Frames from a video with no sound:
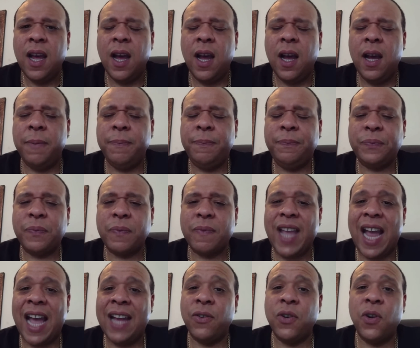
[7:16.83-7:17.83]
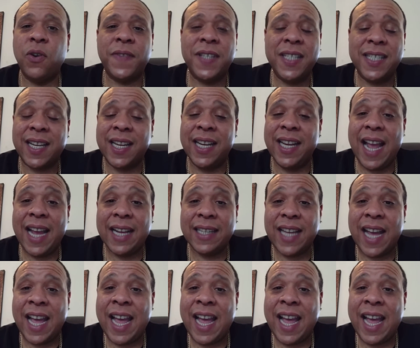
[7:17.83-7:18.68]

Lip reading: I don't know if these connect.